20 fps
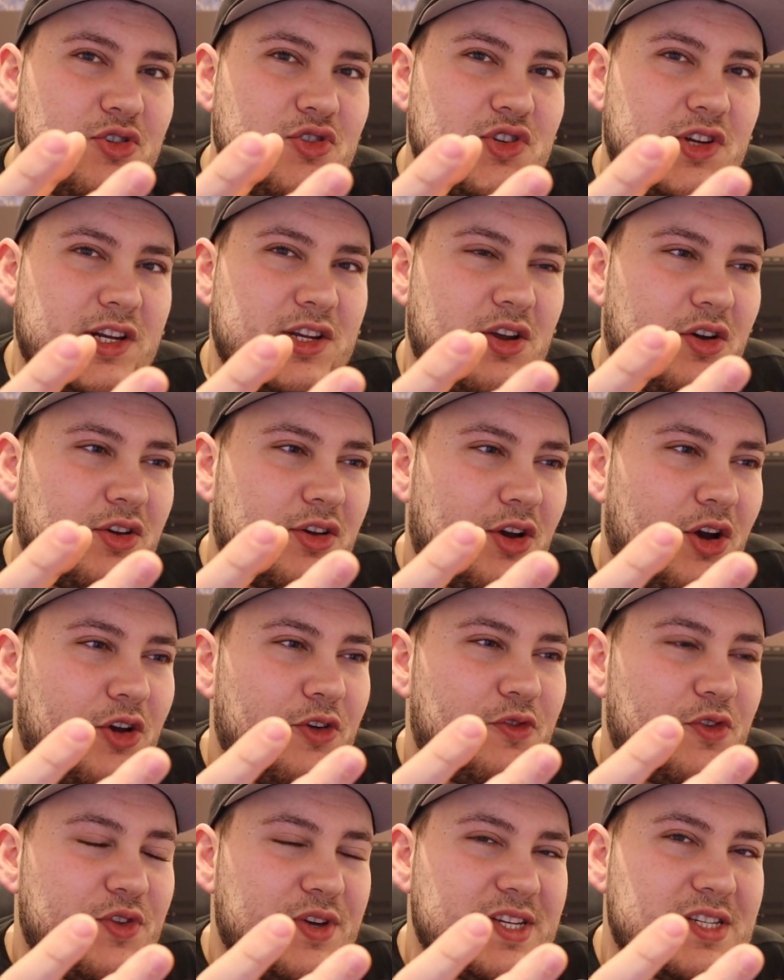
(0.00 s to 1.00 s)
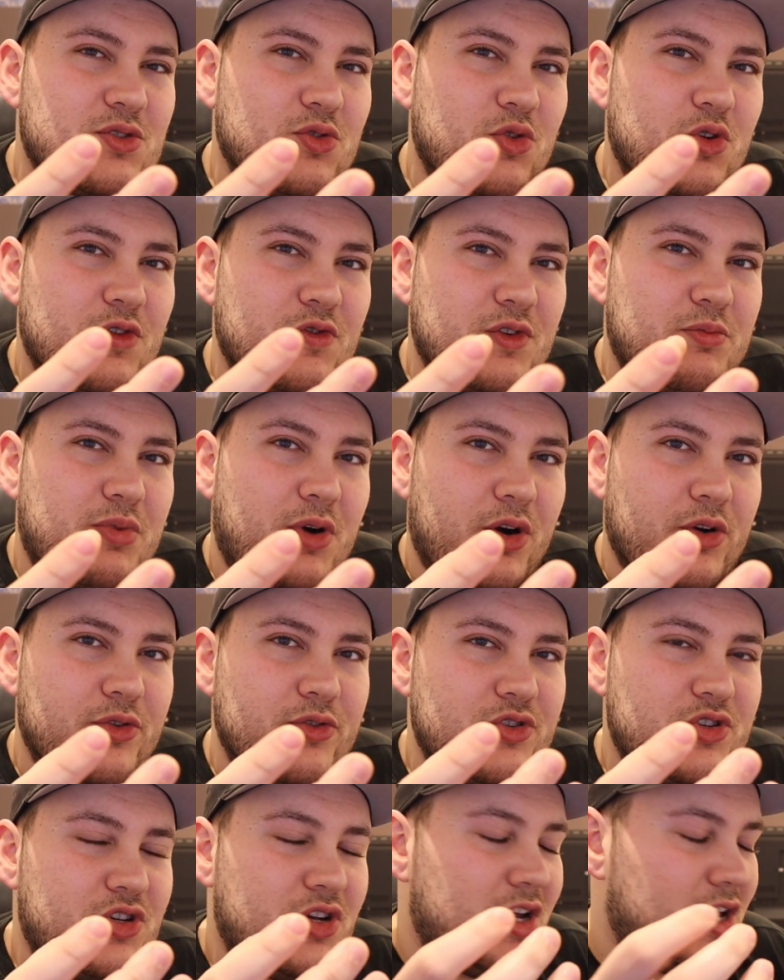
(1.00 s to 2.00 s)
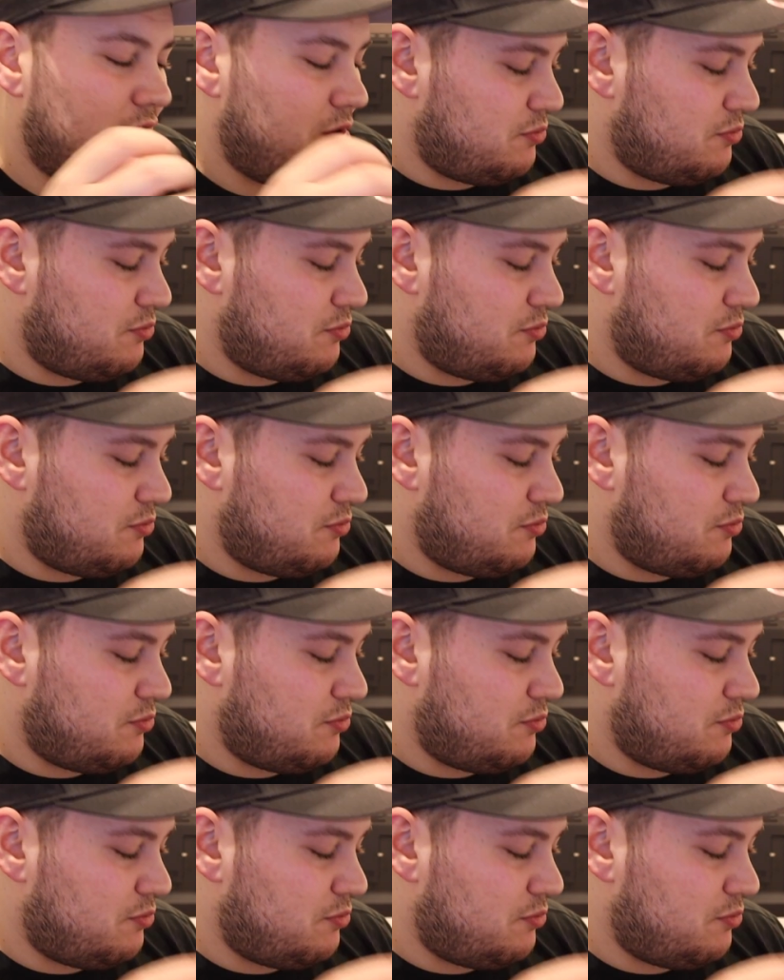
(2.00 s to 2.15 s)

usually don't go for this sort of approach.